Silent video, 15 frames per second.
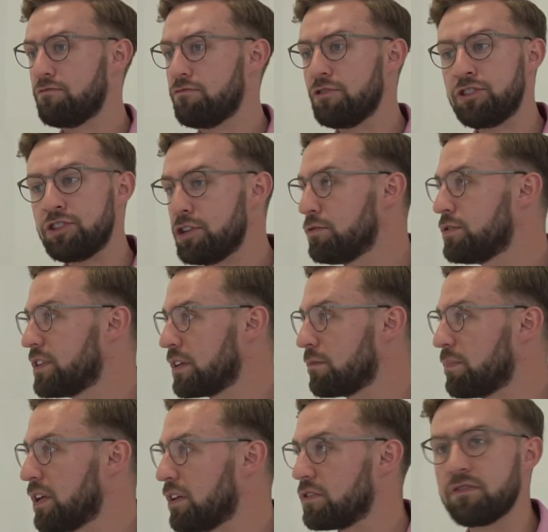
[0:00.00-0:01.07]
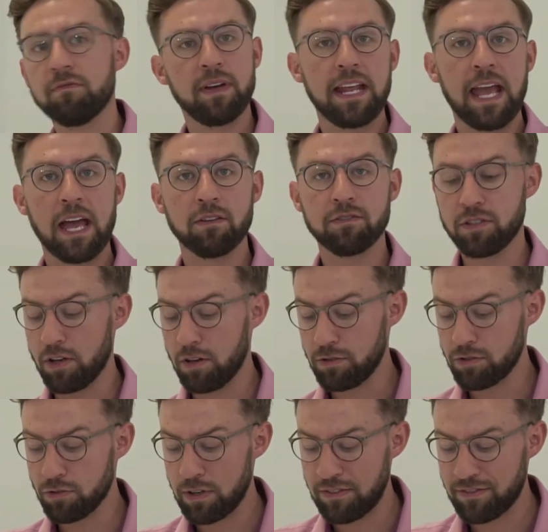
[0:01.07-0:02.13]
reducing bills for many
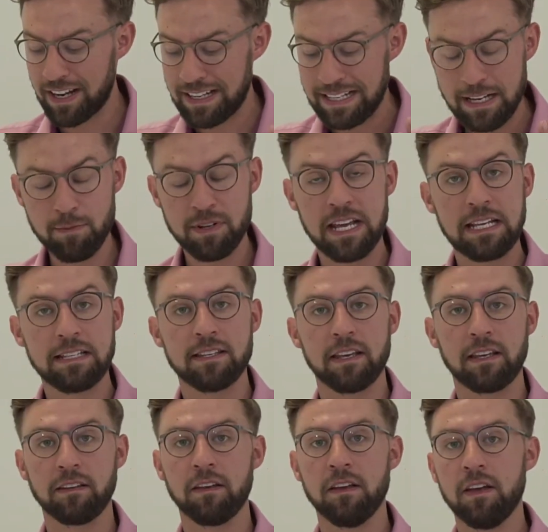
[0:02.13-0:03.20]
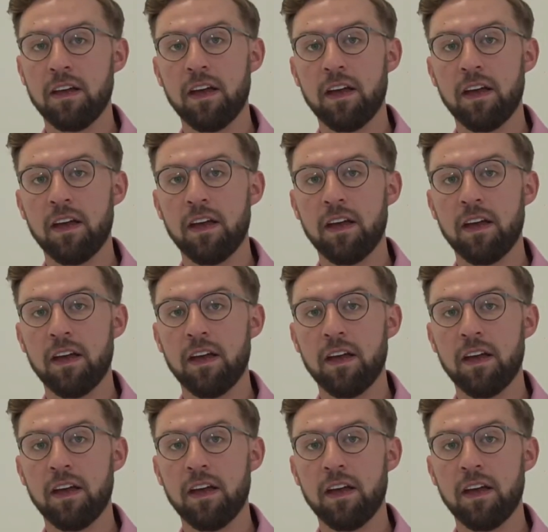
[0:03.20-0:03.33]
households or even eliminating